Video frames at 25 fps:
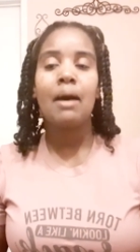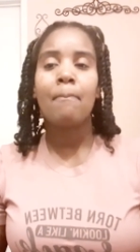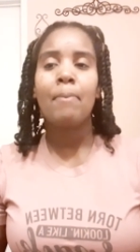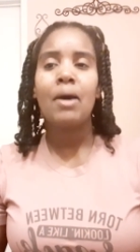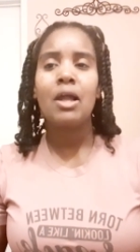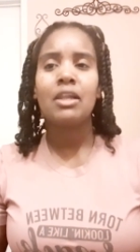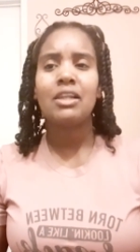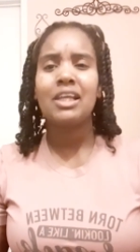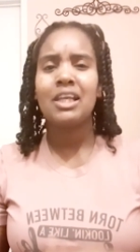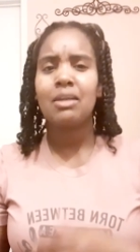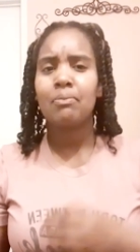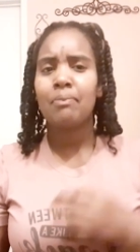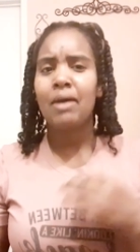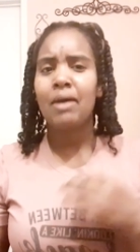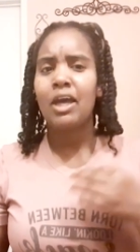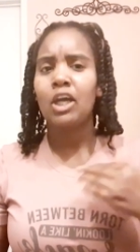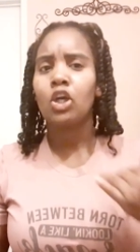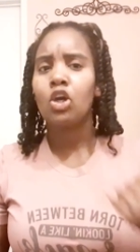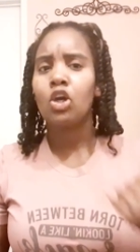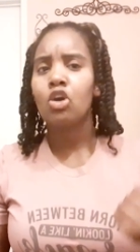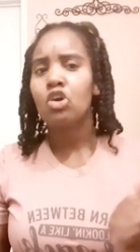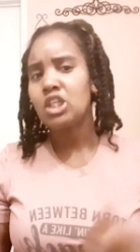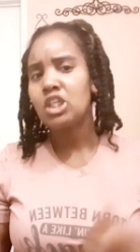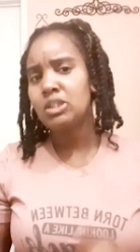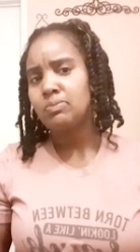letting my
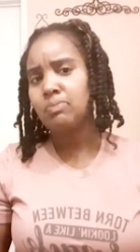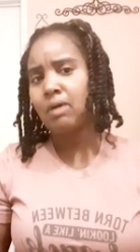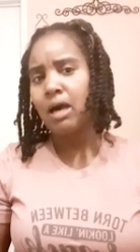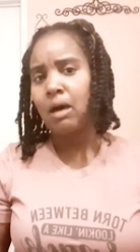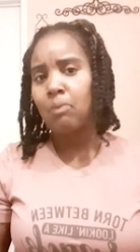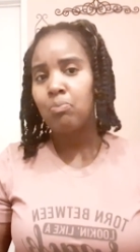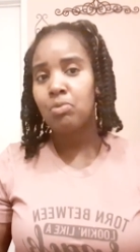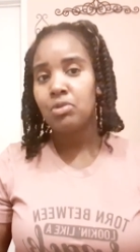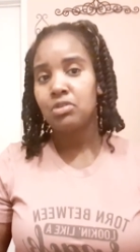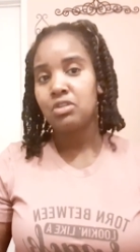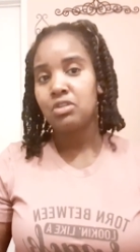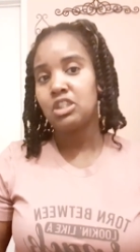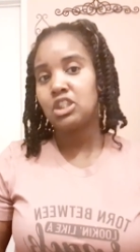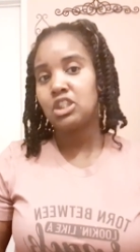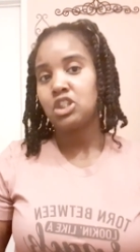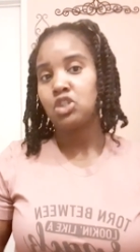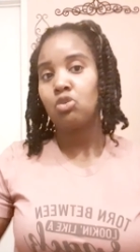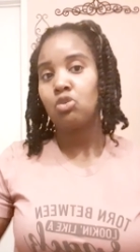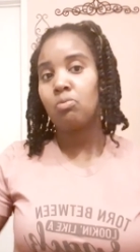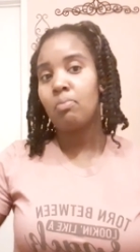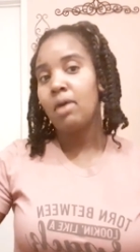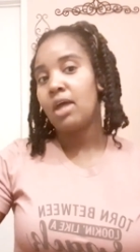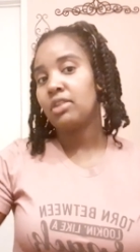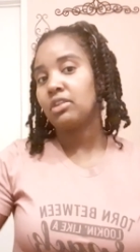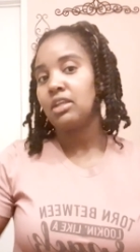curls pop with this new
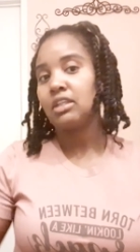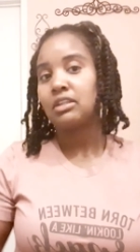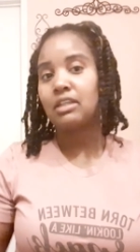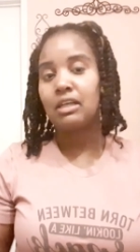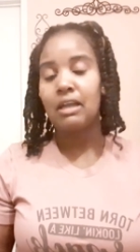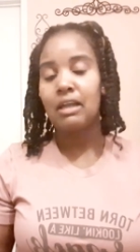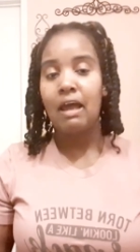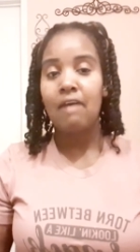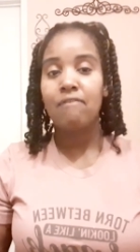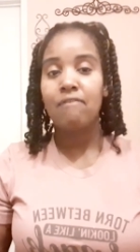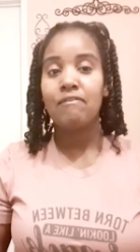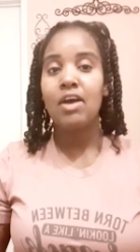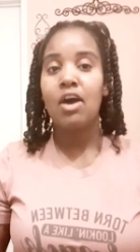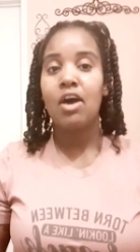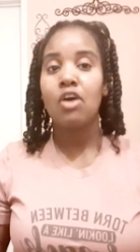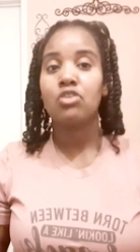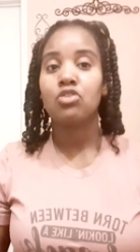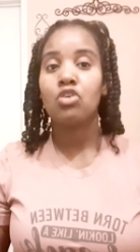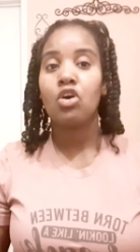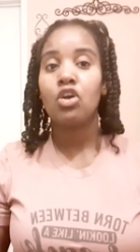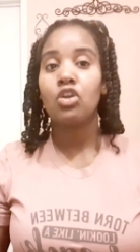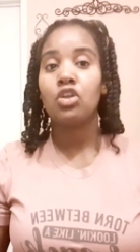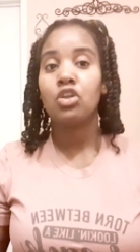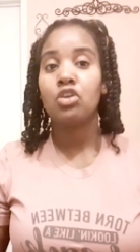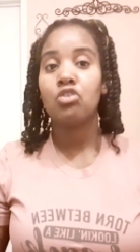method that I found
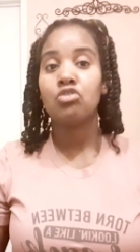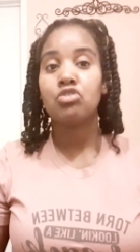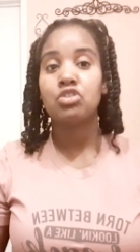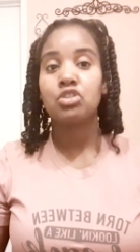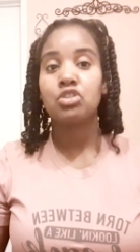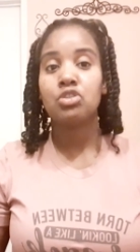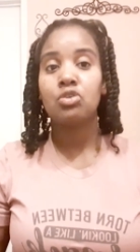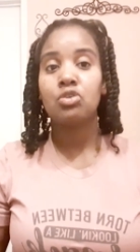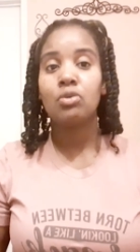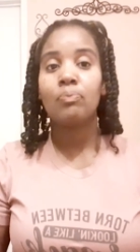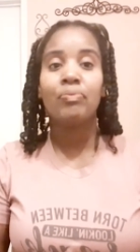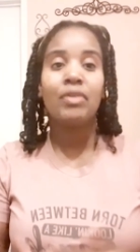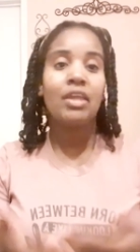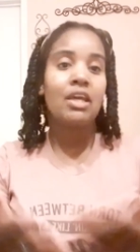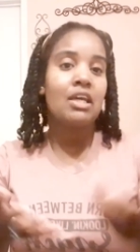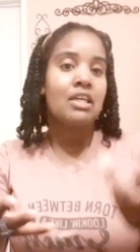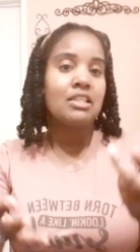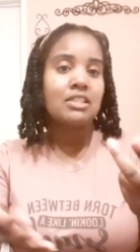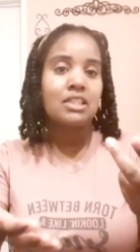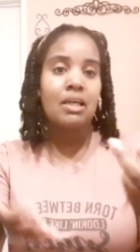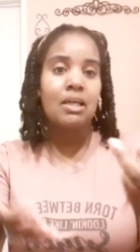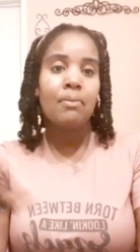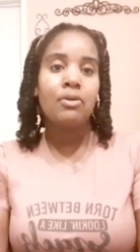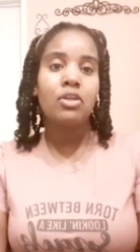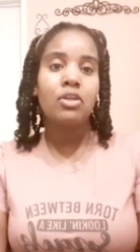on YouTube.
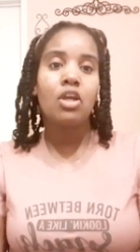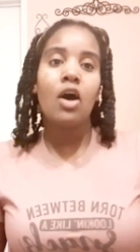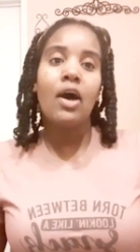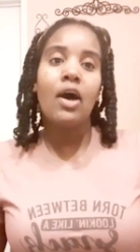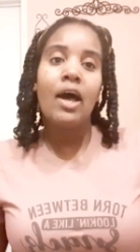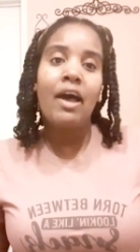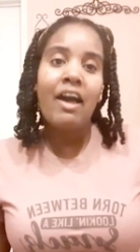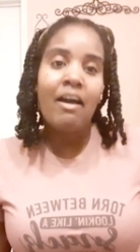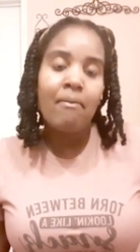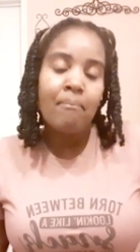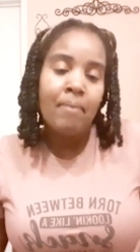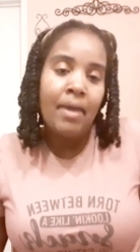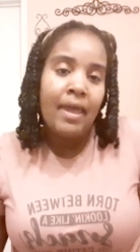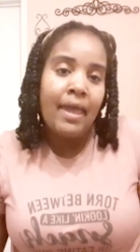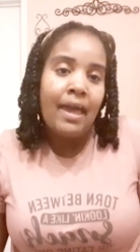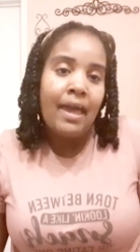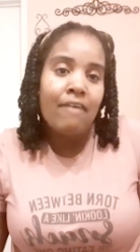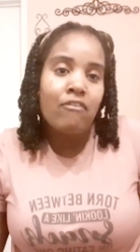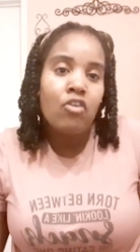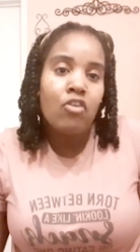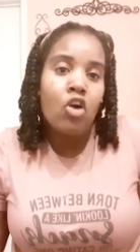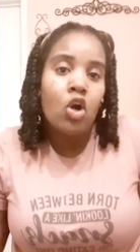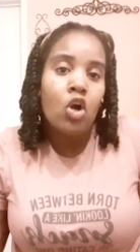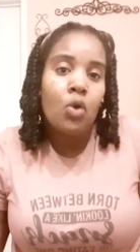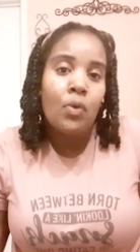Some of y'all may have
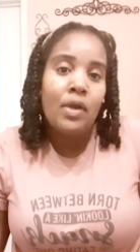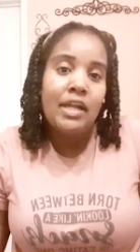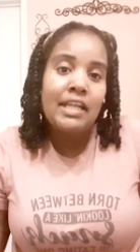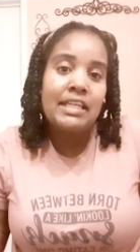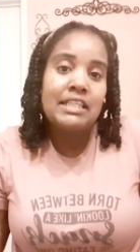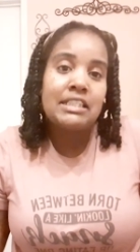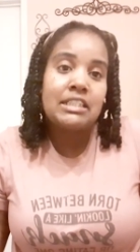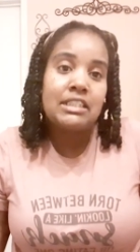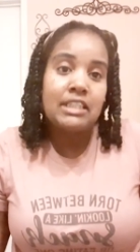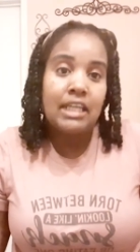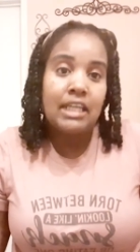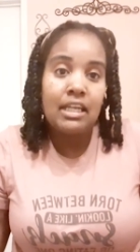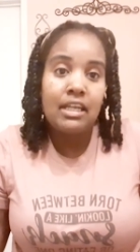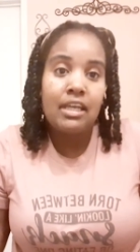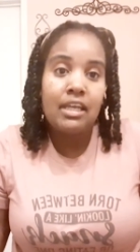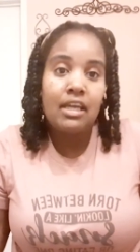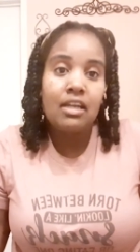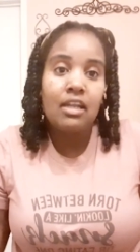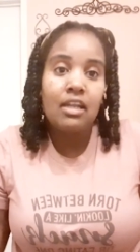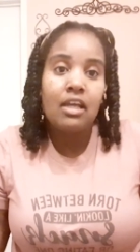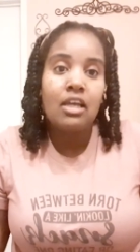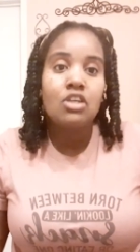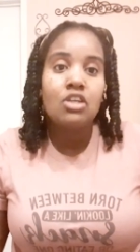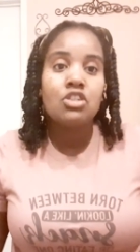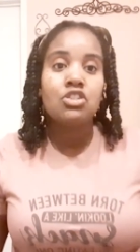already seen
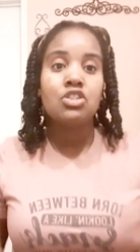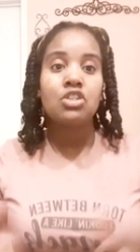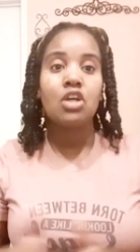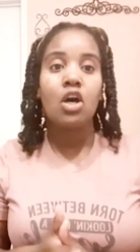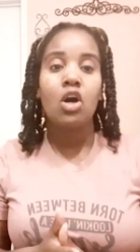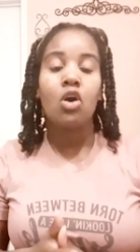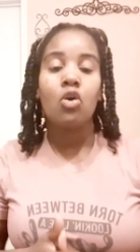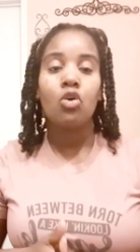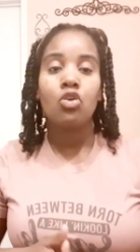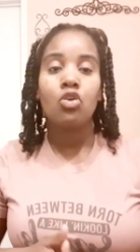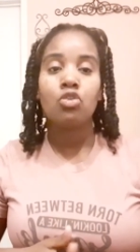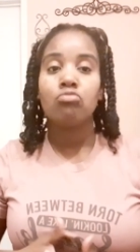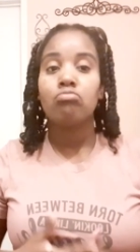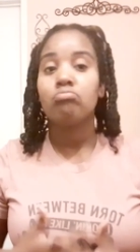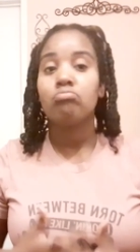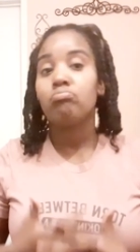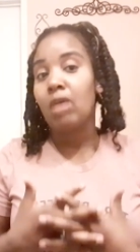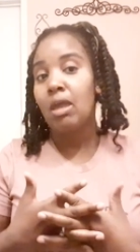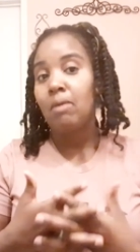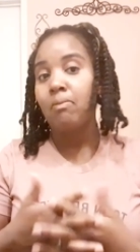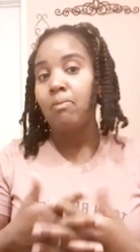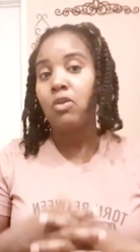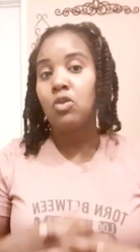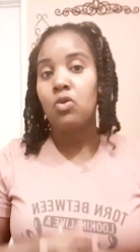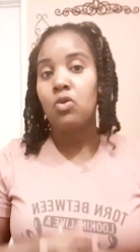it, so
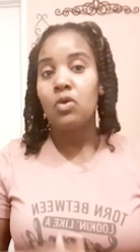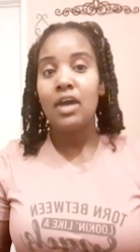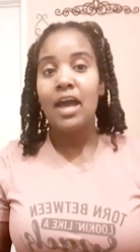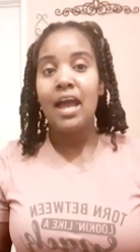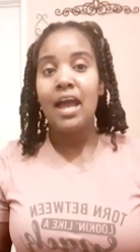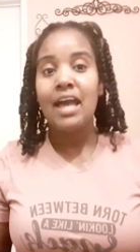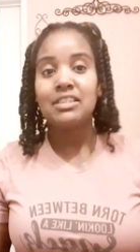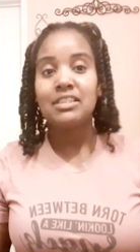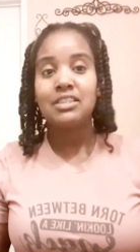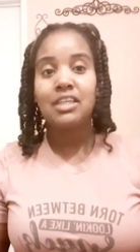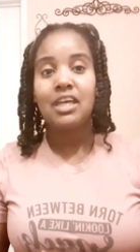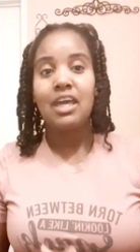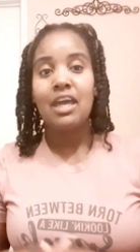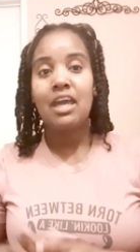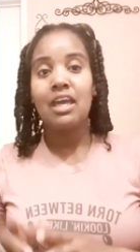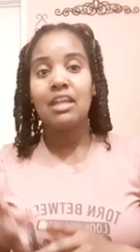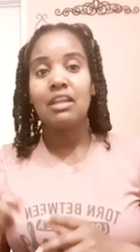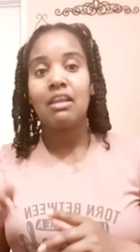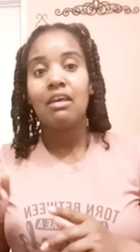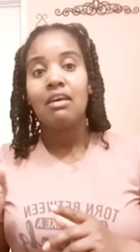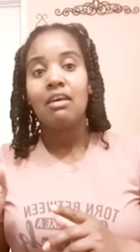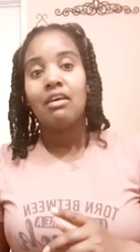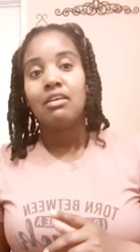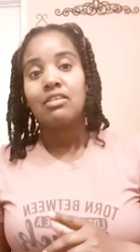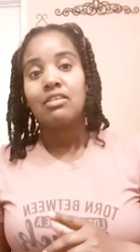maybe you guys can
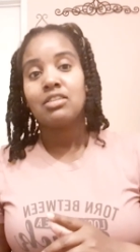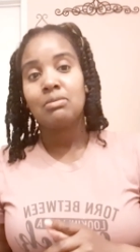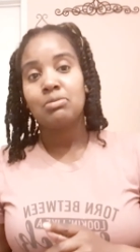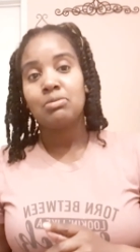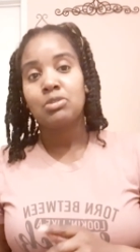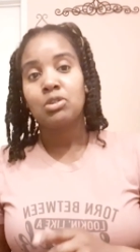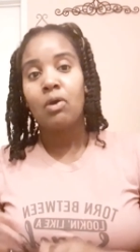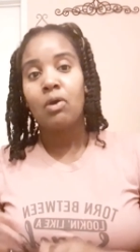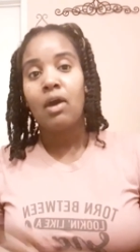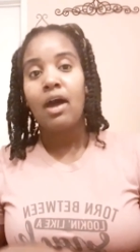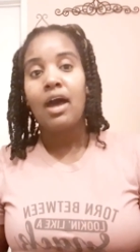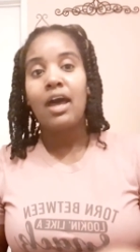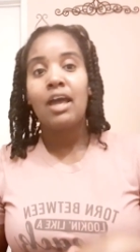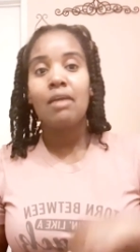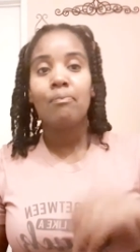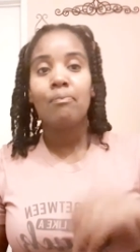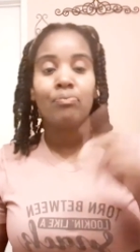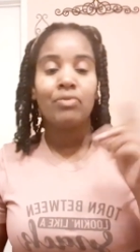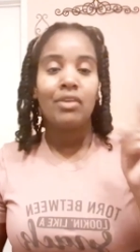subscribe,